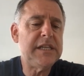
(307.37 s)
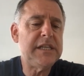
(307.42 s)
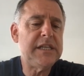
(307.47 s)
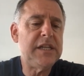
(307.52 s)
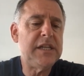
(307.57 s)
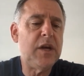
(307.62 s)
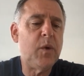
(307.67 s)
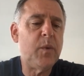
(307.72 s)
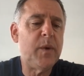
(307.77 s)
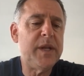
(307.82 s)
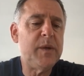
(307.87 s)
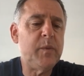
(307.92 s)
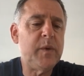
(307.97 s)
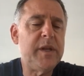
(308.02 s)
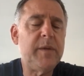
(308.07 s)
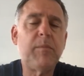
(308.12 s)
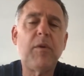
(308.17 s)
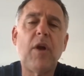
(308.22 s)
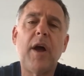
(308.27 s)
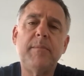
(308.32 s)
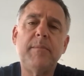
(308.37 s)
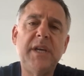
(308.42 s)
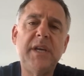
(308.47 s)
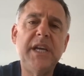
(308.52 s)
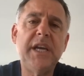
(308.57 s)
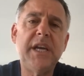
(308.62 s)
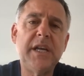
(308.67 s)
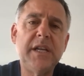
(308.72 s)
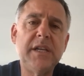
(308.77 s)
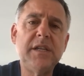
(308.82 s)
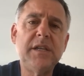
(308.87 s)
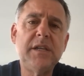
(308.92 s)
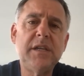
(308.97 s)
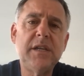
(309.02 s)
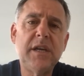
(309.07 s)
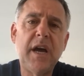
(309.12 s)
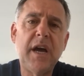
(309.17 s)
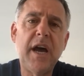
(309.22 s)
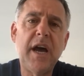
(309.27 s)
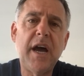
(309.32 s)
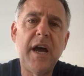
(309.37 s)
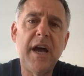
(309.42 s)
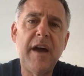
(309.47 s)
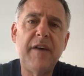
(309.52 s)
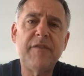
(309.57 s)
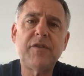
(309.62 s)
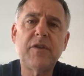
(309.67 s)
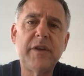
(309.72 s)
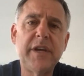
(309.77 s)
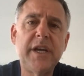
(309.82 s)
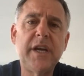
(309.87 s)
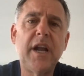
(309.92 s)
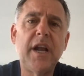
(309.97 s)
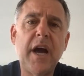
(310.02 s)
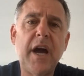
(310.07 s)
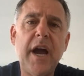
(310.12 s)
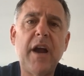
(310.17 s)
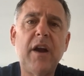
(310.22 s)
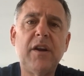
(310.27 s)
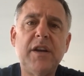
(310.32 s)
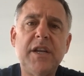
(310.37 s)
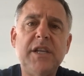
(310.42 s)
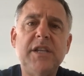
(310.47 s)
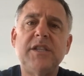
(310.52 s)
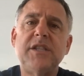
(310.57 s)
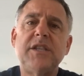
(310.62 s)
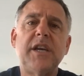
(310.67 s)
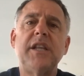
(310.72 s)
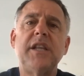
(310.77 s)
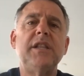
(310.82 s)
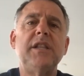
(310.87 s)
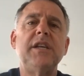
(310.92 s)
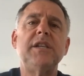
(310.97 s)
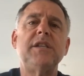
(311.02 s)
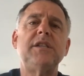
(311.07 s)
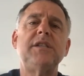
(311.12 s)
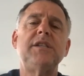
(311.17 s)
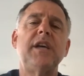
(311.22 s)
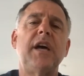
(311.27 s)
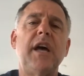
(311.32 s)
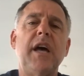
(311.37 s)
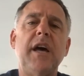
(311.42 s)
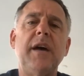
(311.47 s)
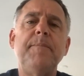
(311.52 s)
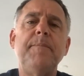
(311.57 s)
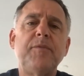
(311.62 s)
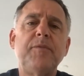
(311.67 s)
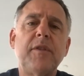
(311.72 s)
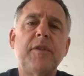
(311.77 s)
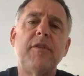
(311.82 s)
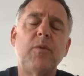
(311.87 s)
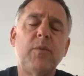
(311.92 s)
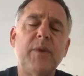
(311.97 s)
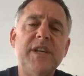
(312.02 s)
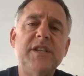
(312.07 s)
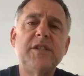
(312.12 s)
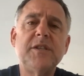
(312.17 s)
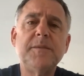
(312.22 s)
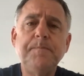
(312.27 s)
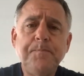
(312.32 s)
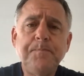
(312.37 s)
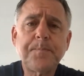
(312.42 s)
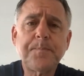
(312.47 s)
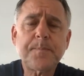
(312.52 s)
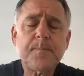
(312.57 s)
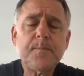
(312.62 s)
when he brought me in after he got hired, he said that the reason